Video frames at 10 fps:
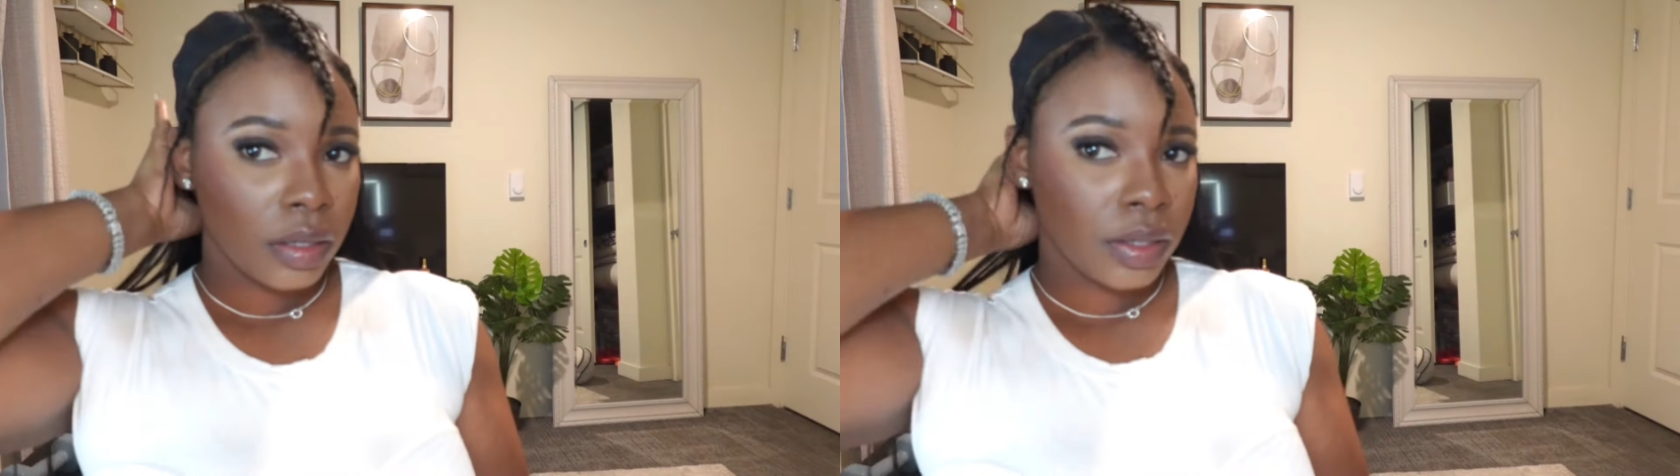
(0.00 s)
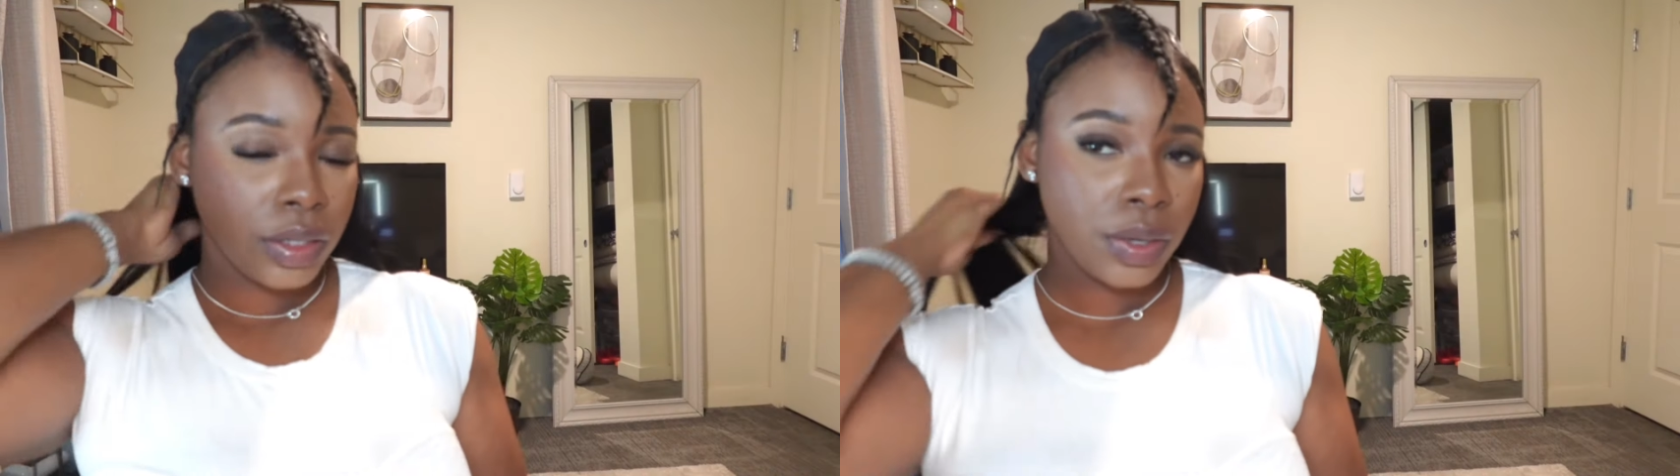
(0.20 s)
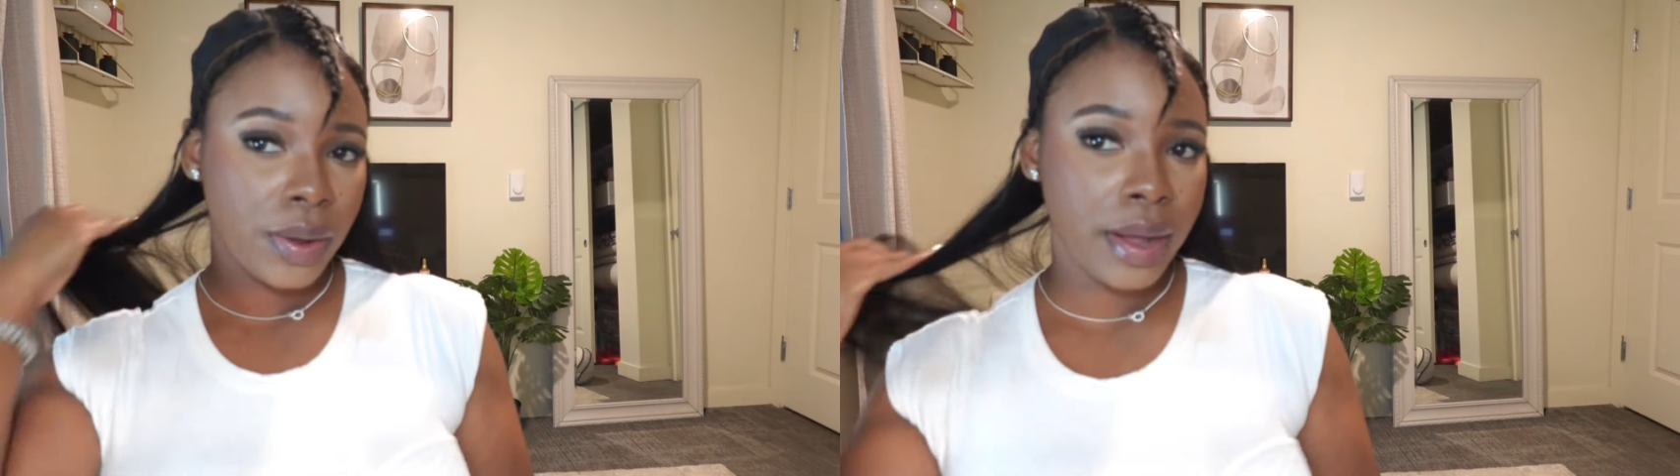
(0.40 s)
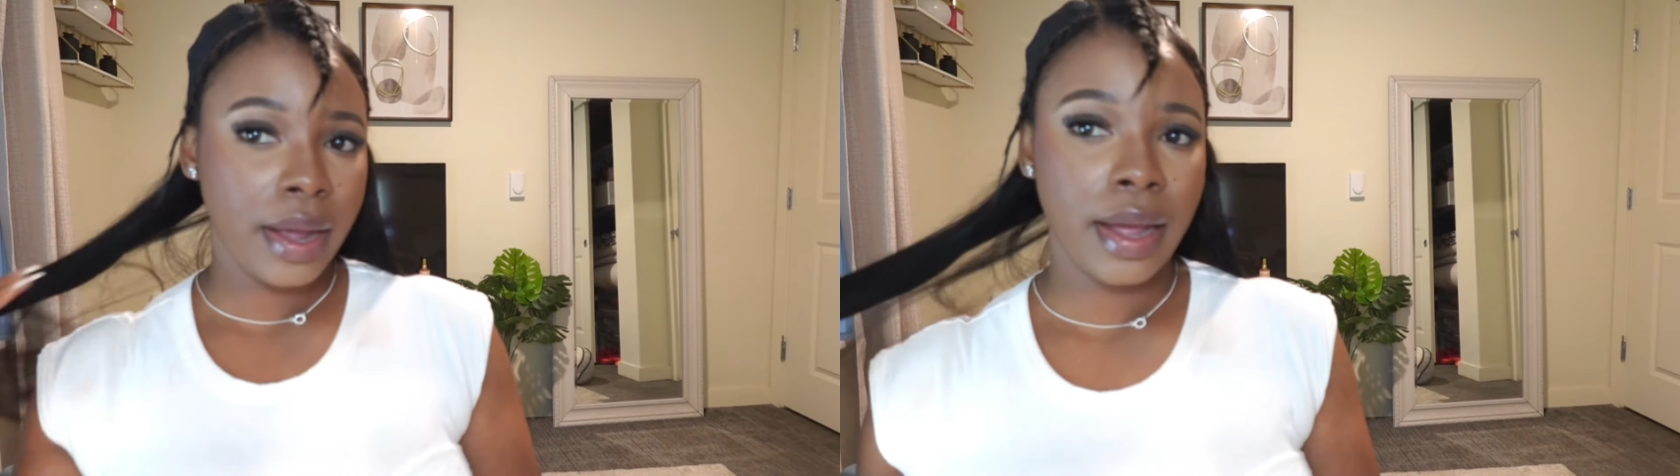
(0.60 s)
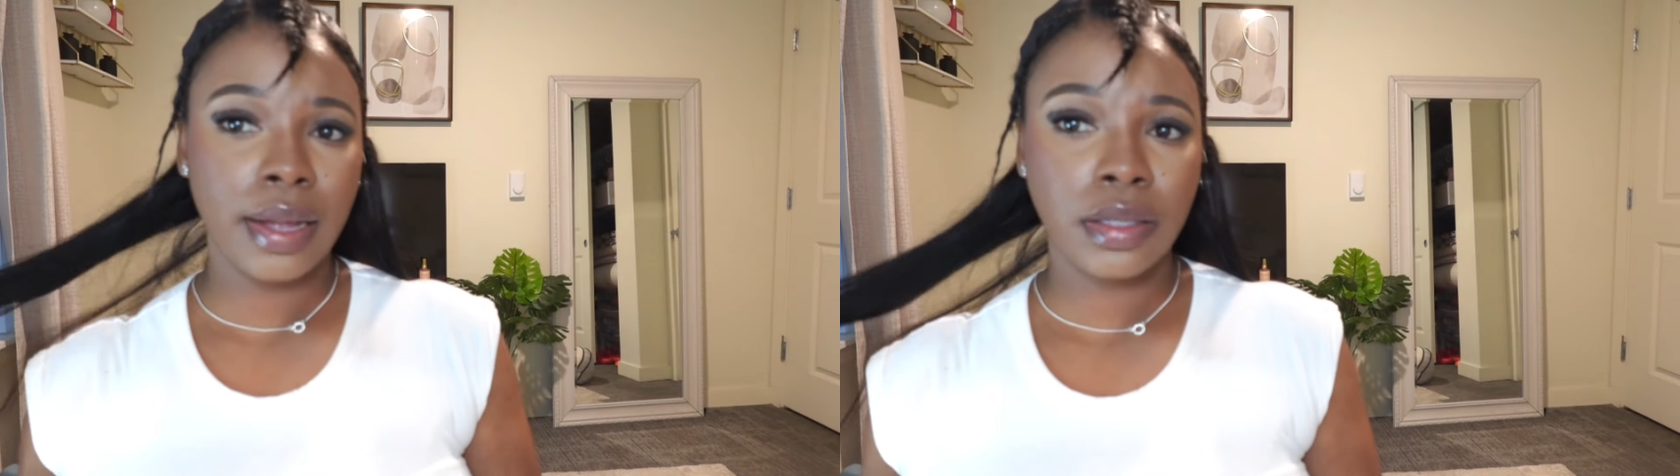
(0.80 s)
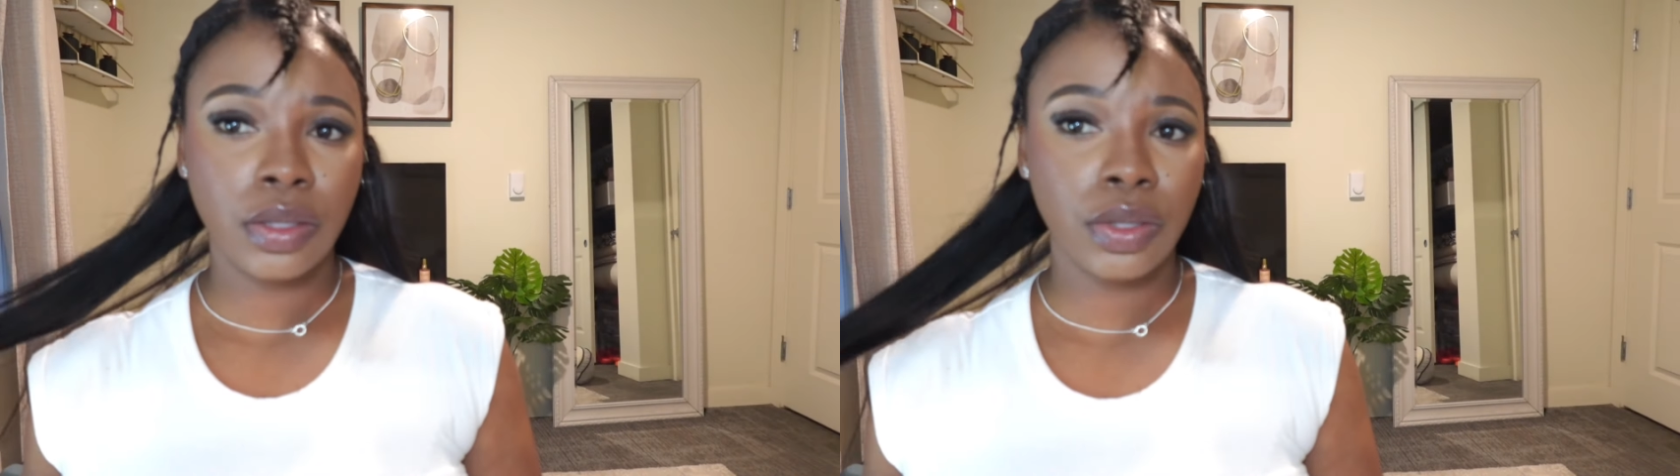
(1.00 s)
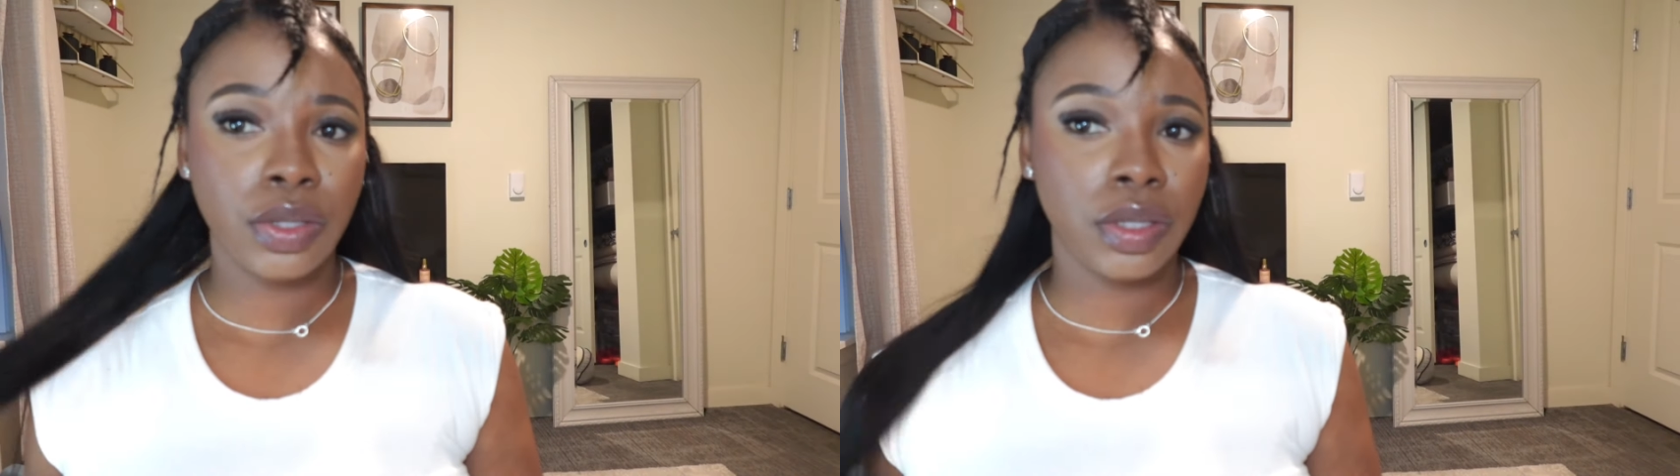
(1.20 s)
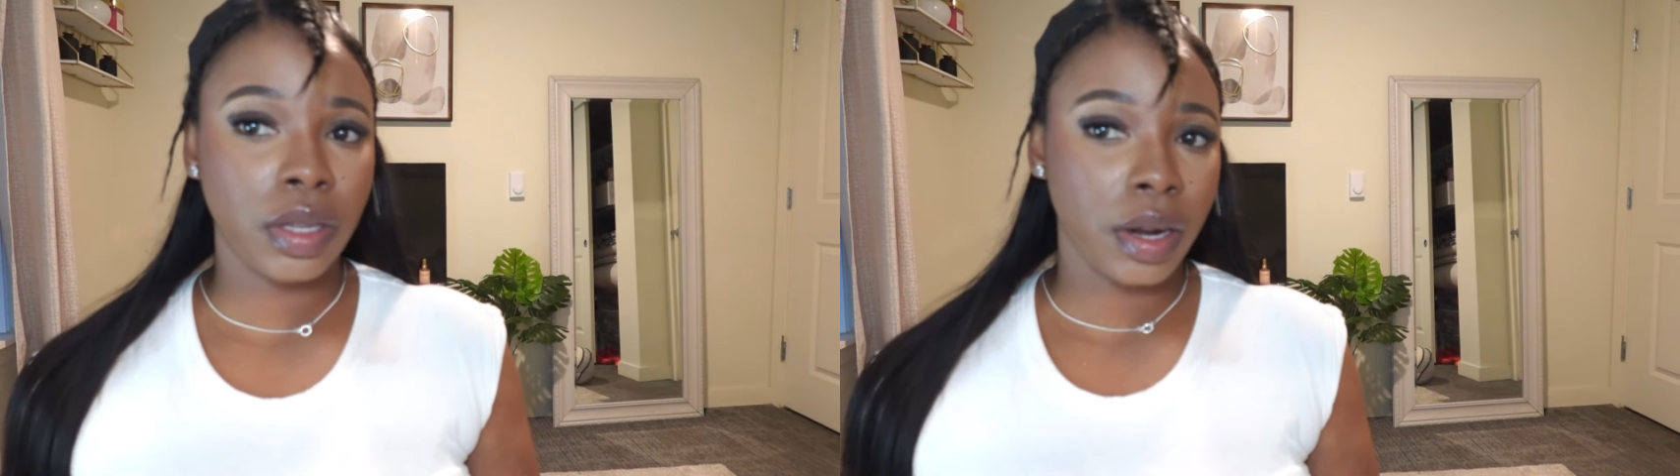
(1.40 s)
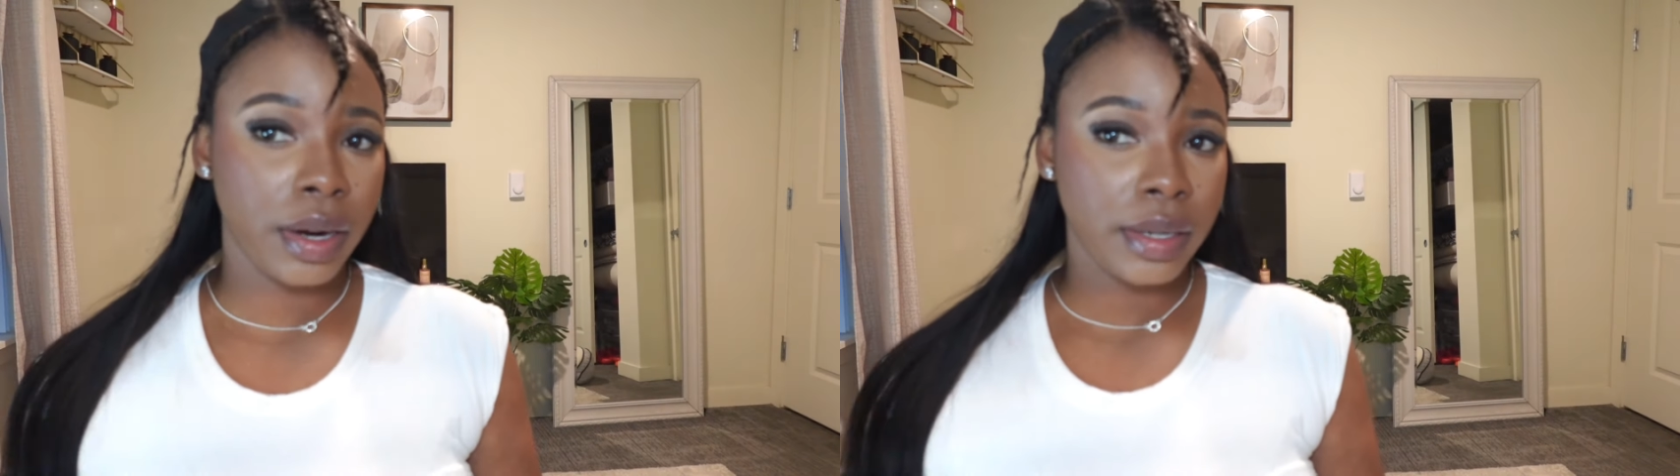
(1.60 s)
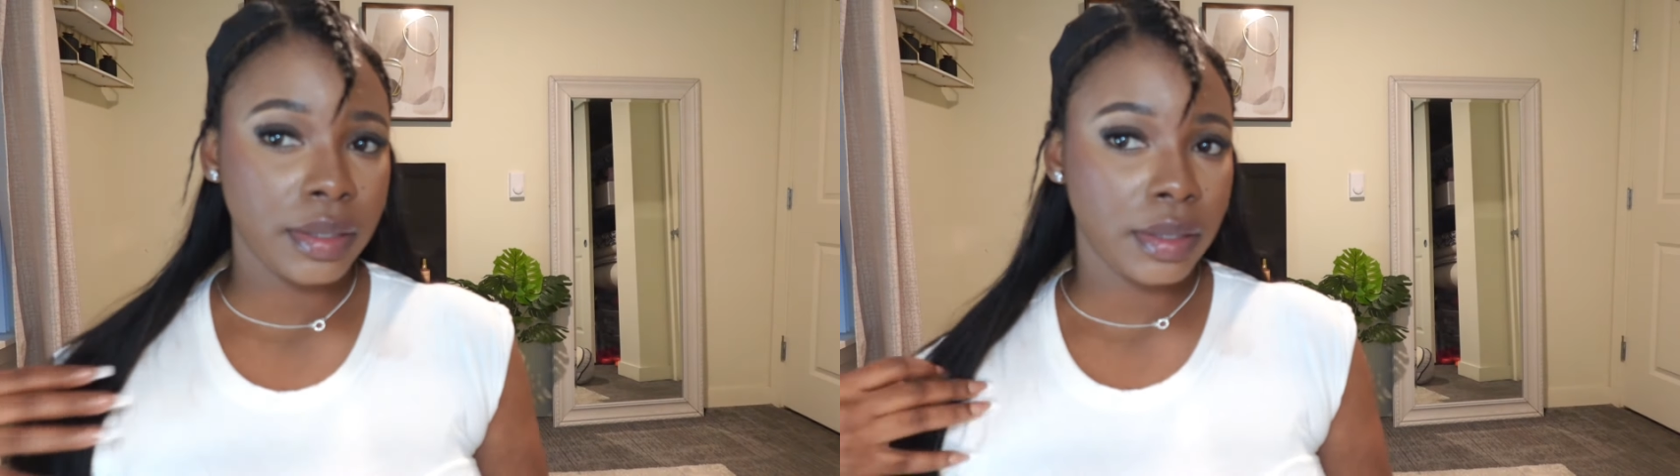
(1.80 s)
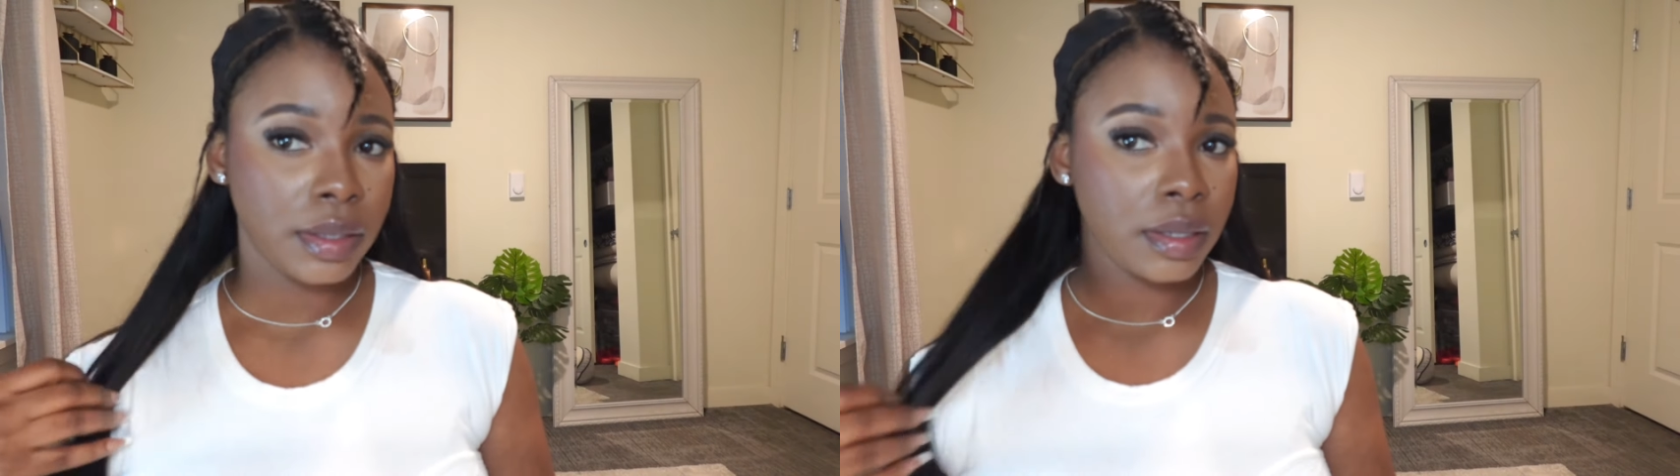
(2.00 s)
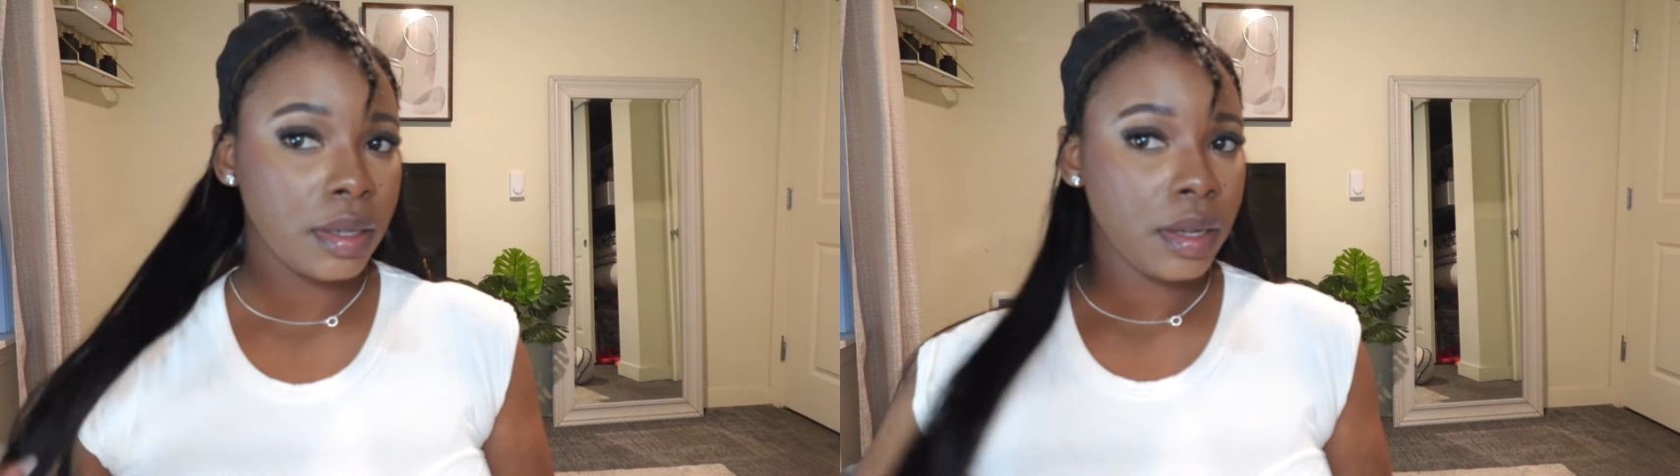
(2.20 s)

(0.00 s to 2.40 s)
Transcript: So I had to start